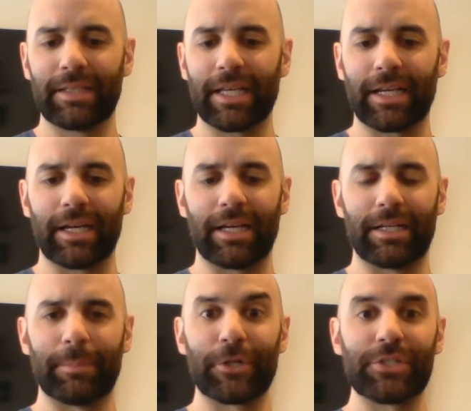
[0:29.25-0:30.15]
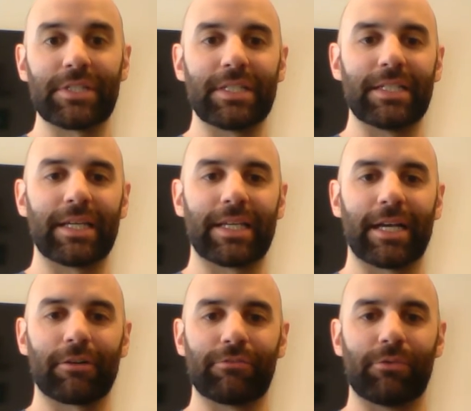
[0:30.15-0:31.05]
like an emergency
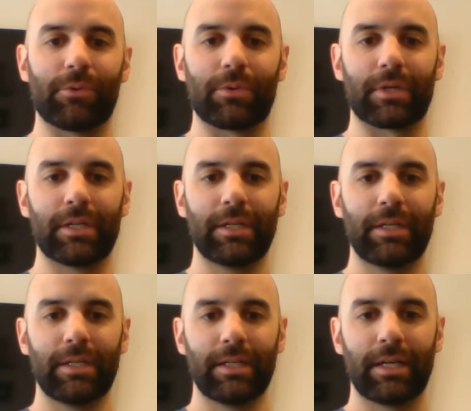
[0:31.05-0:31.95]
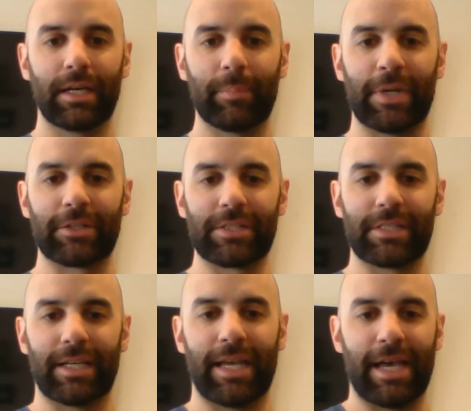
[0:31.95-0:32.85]
daycare for parents
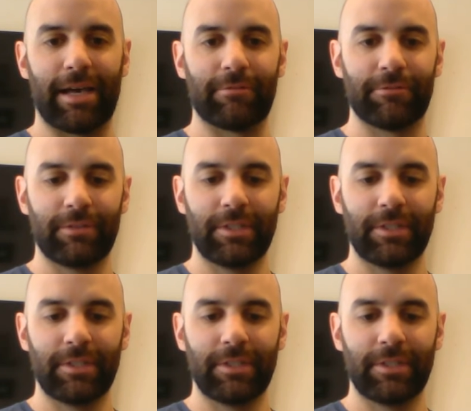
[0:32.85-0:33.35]
that have